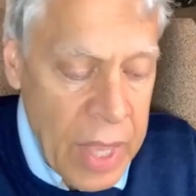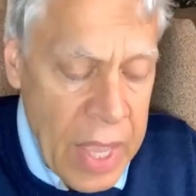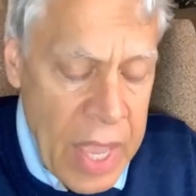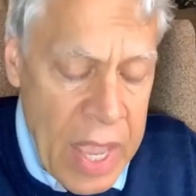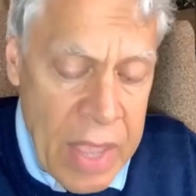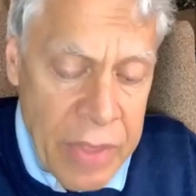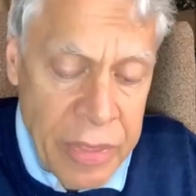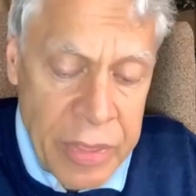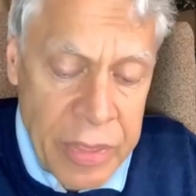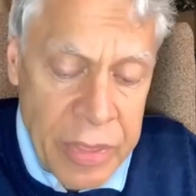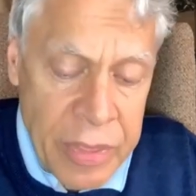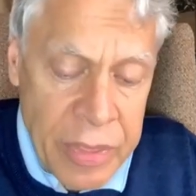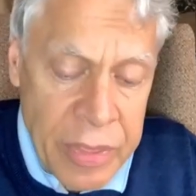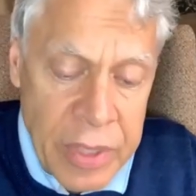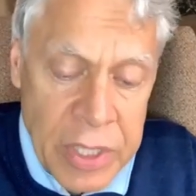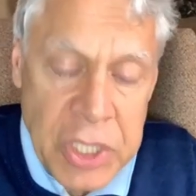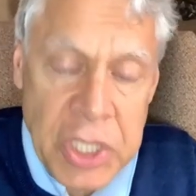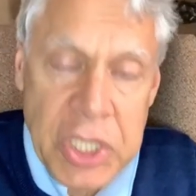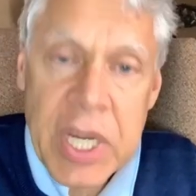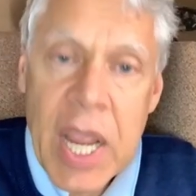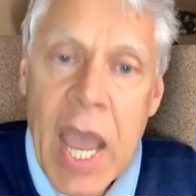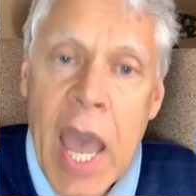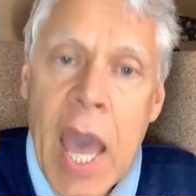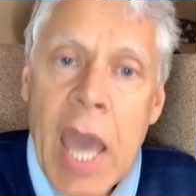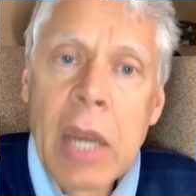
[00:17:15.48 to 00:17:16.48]
in the
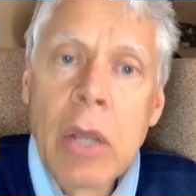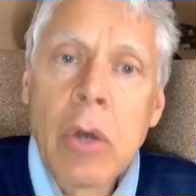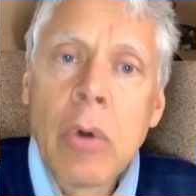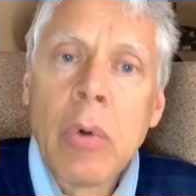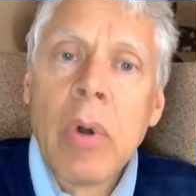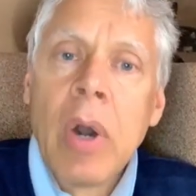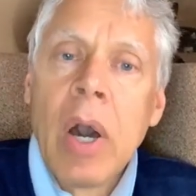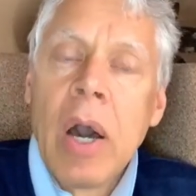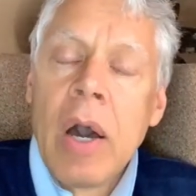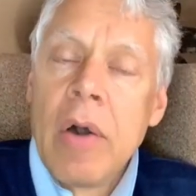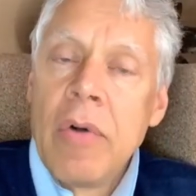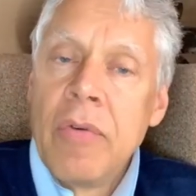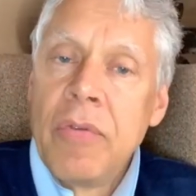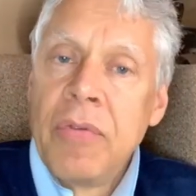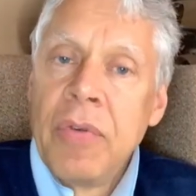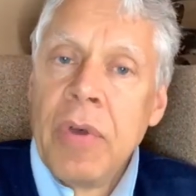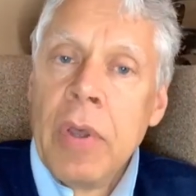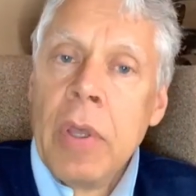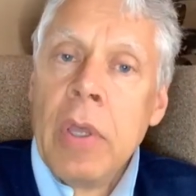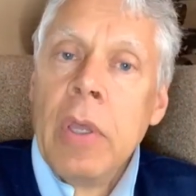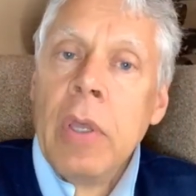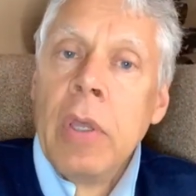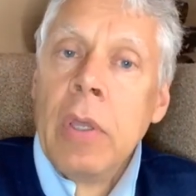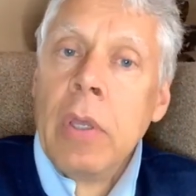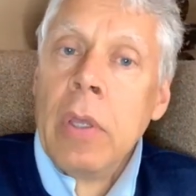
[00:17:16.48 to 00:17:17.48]
shadow of
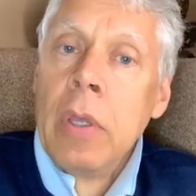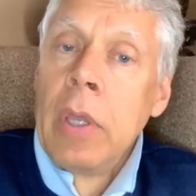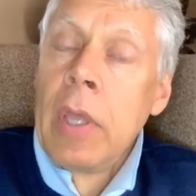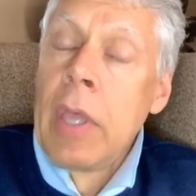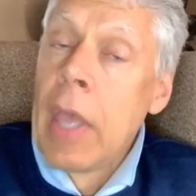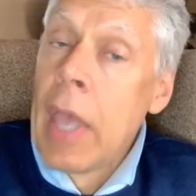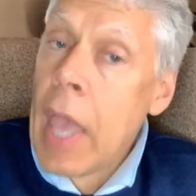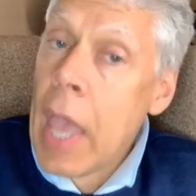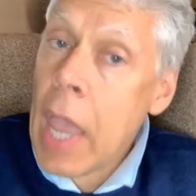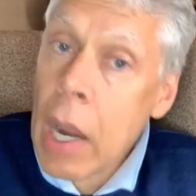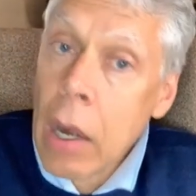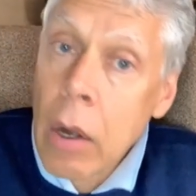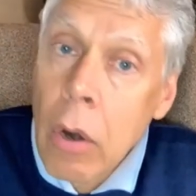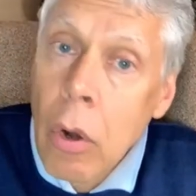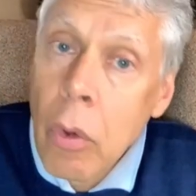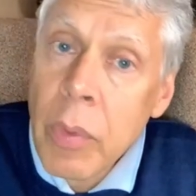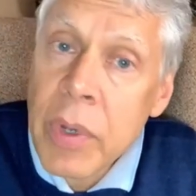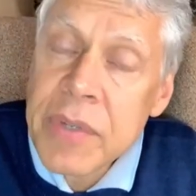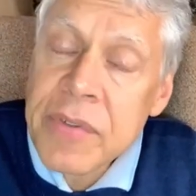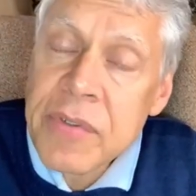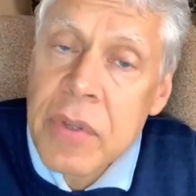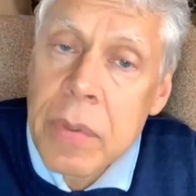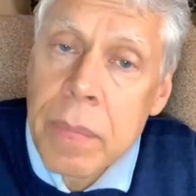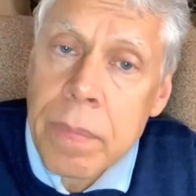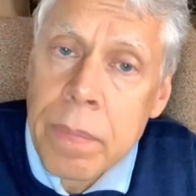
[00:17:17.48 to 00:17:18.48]

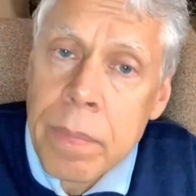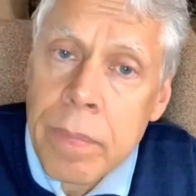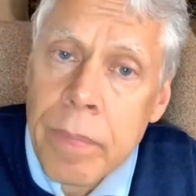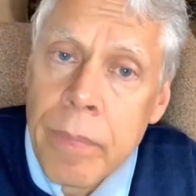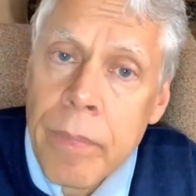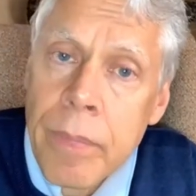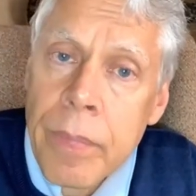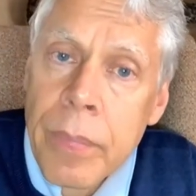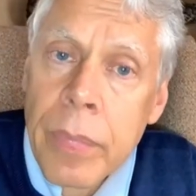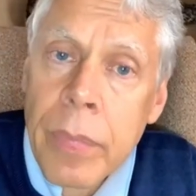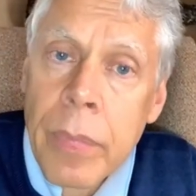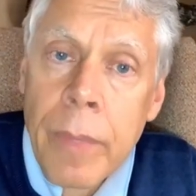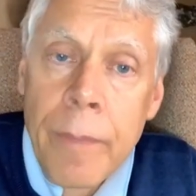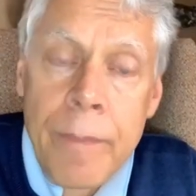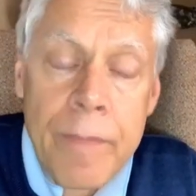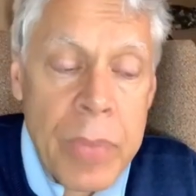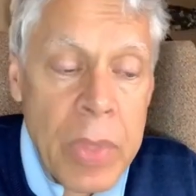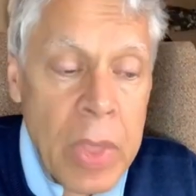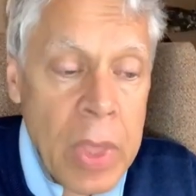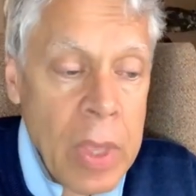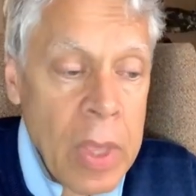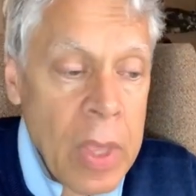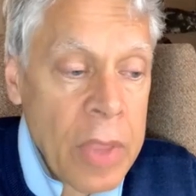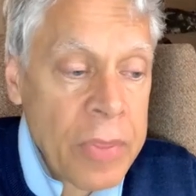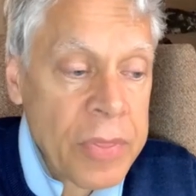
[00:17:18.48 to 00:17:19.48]
heroism yep.
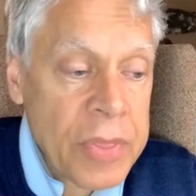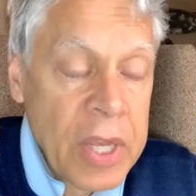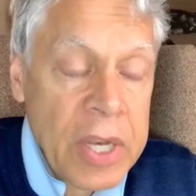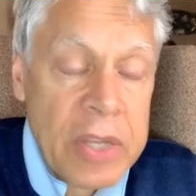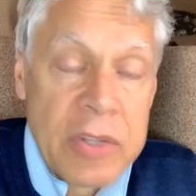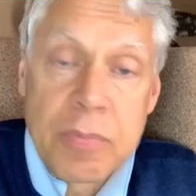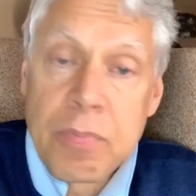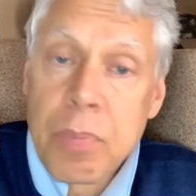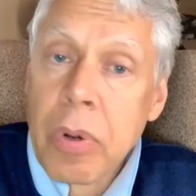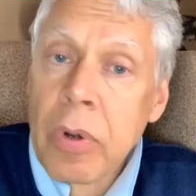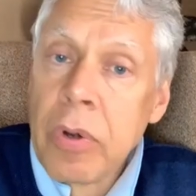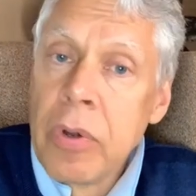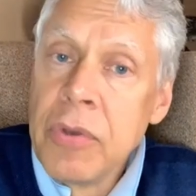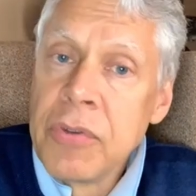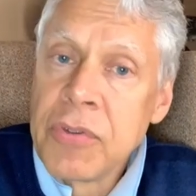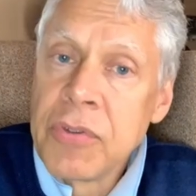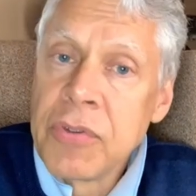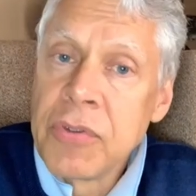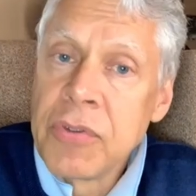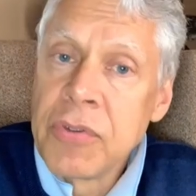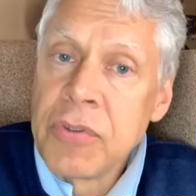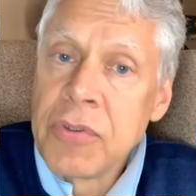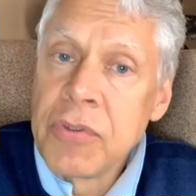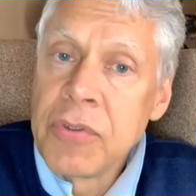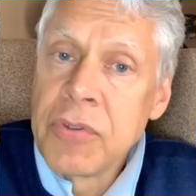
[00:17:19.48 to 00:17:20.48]
that has produced
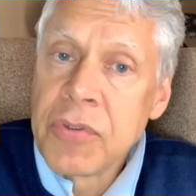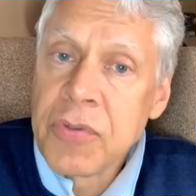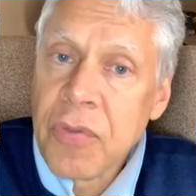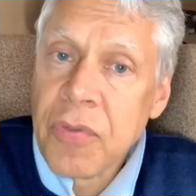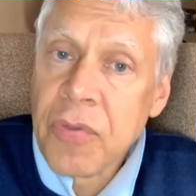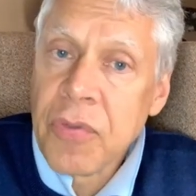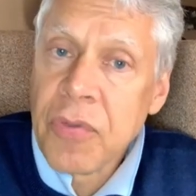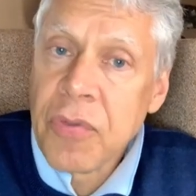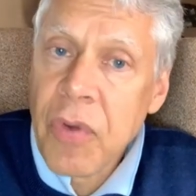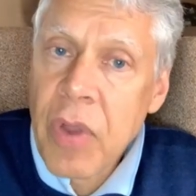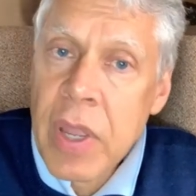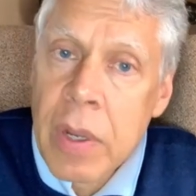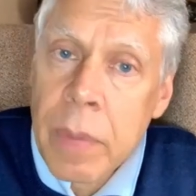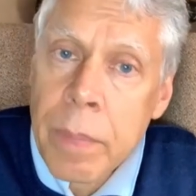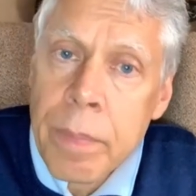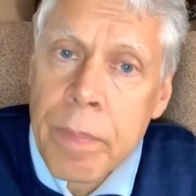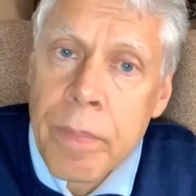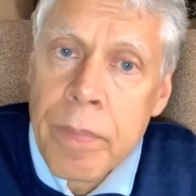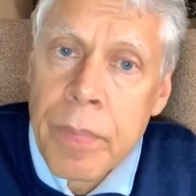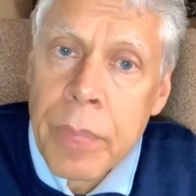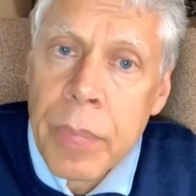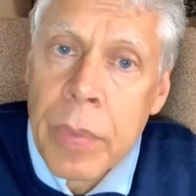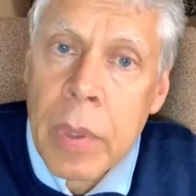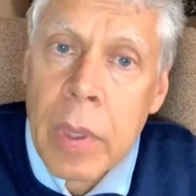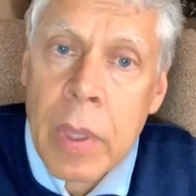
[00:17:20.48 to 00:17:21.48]

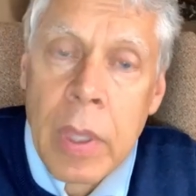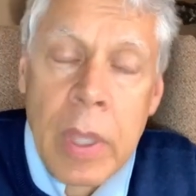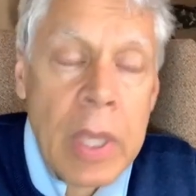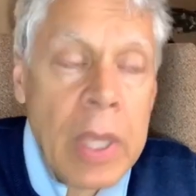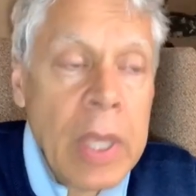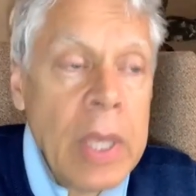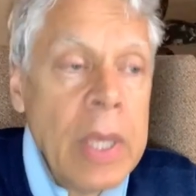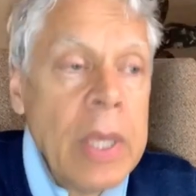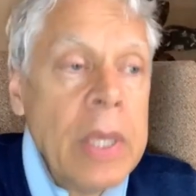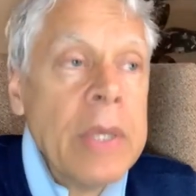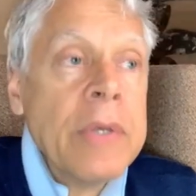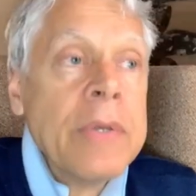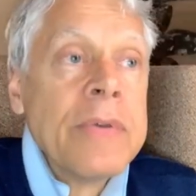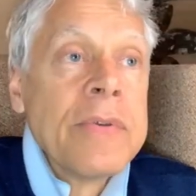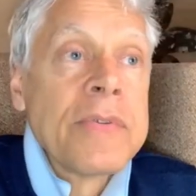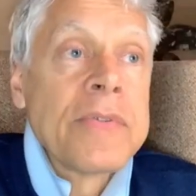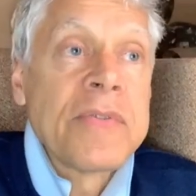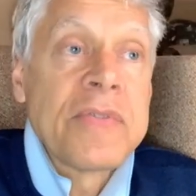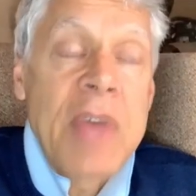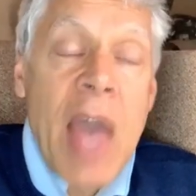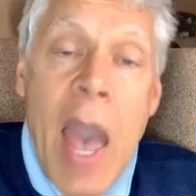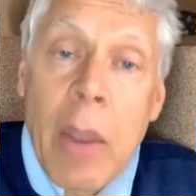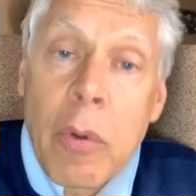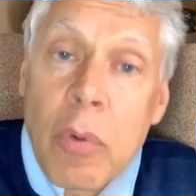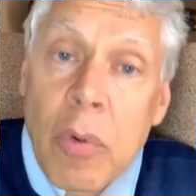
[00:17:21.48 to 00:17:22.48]
freedom,
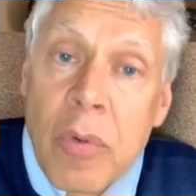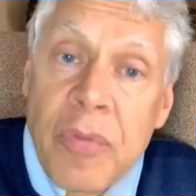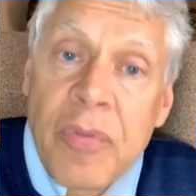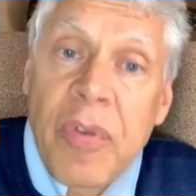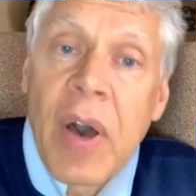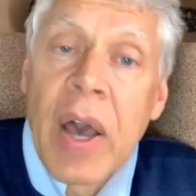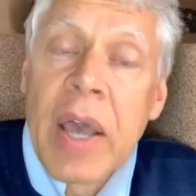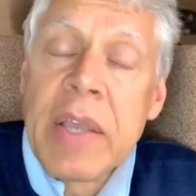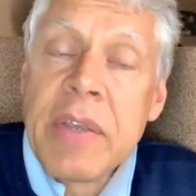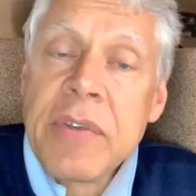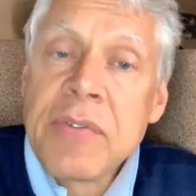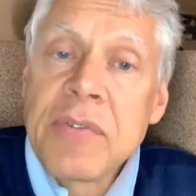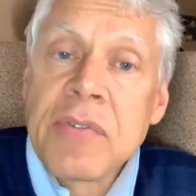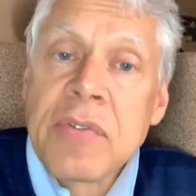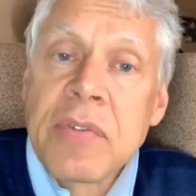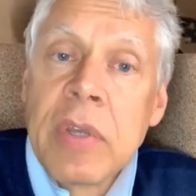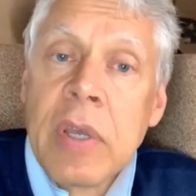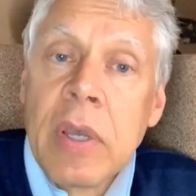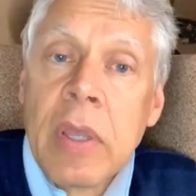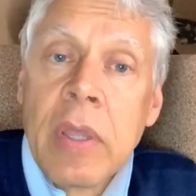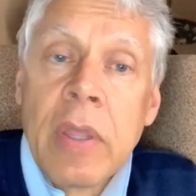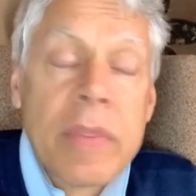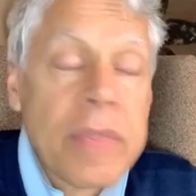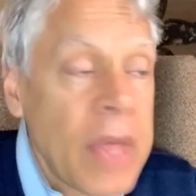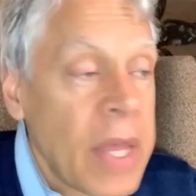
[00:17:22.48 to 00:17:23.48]
sacrifice
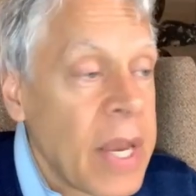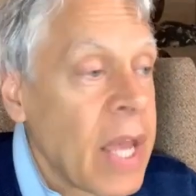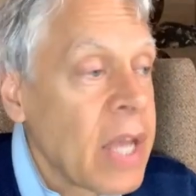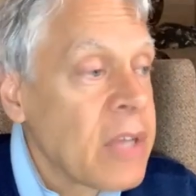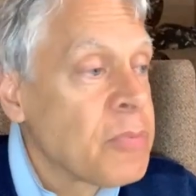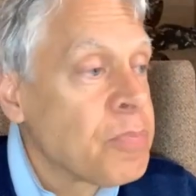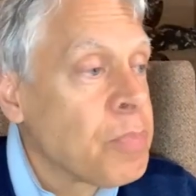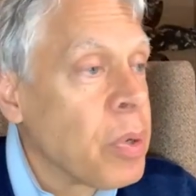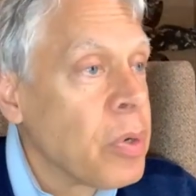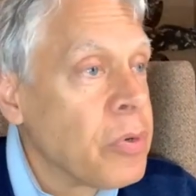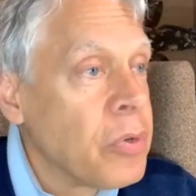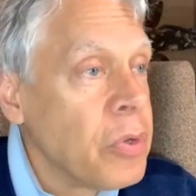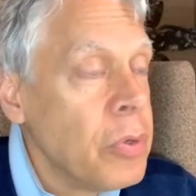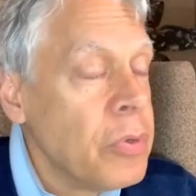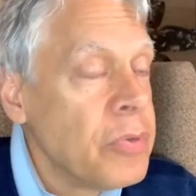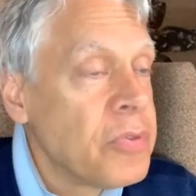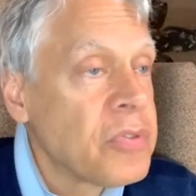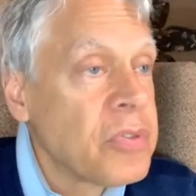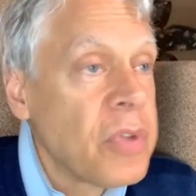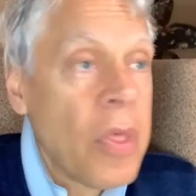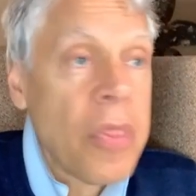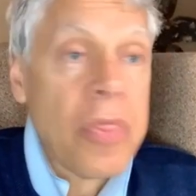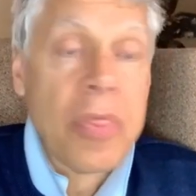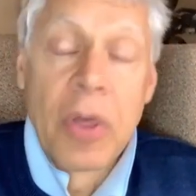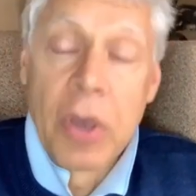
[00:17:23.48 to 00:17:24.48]
that has produced
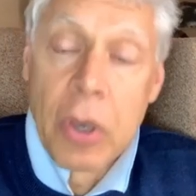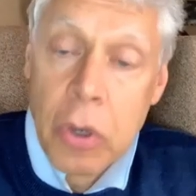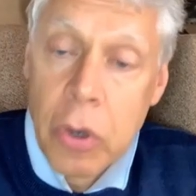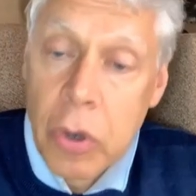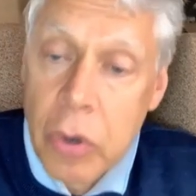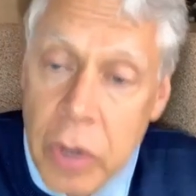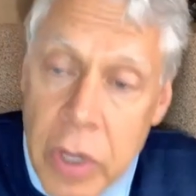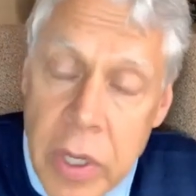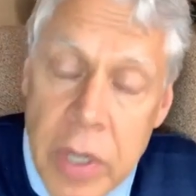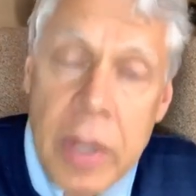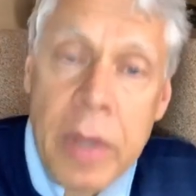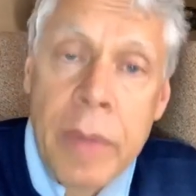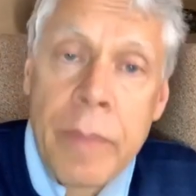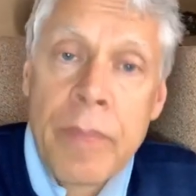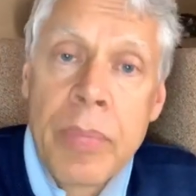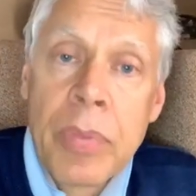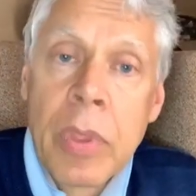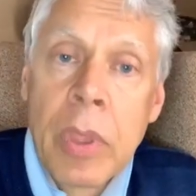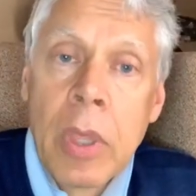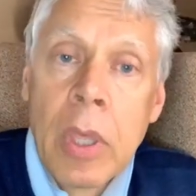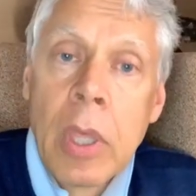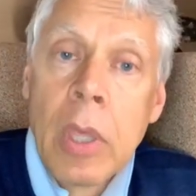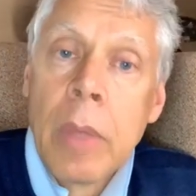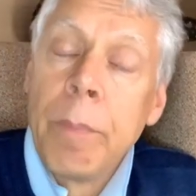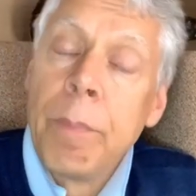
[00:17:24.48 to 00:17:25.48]
the good,
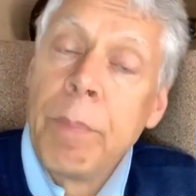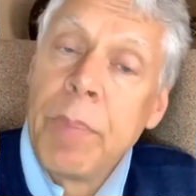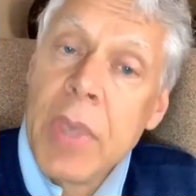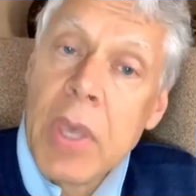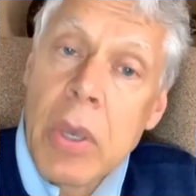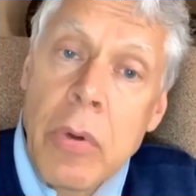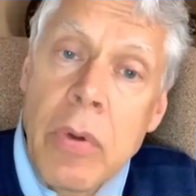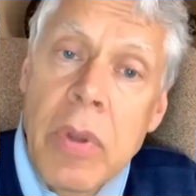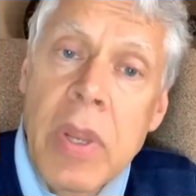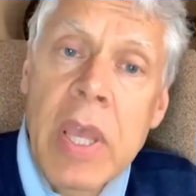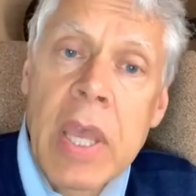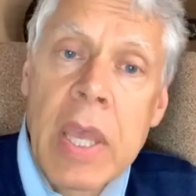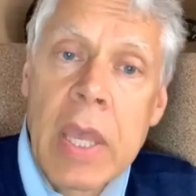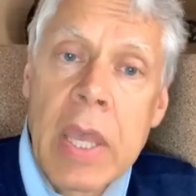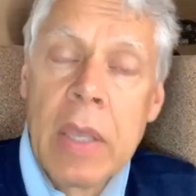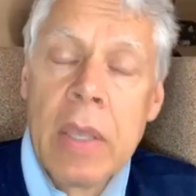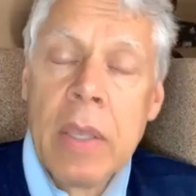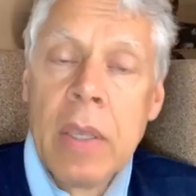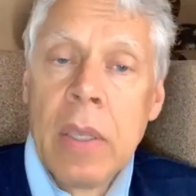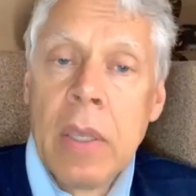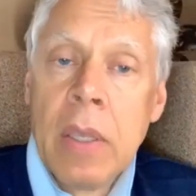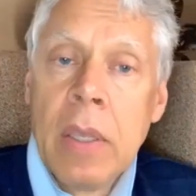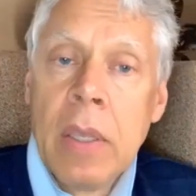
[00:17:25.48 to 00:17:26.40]
beauty,